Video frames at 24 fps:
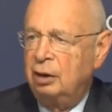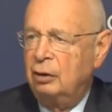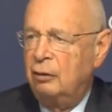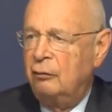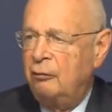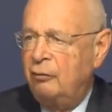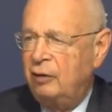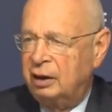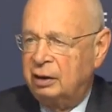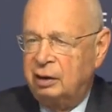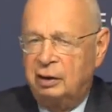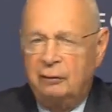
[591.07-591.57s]

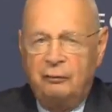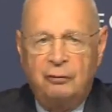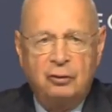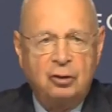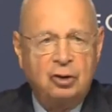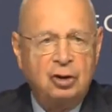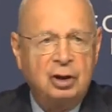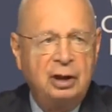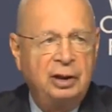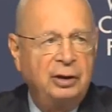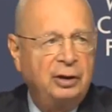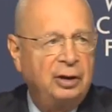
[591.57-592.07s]
Uh, that
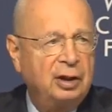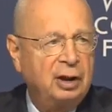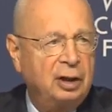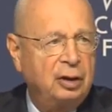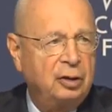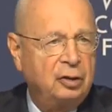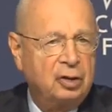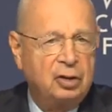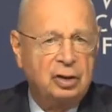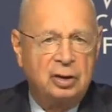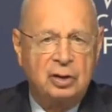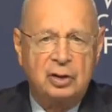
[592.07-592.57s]
is
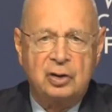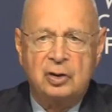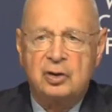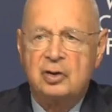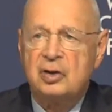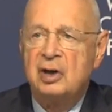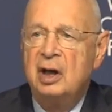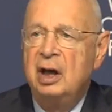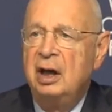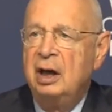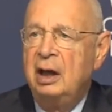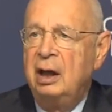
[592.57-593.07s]
the
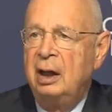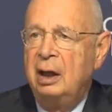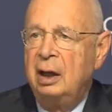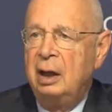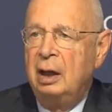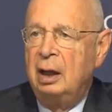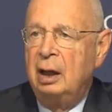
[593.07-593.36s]
earth.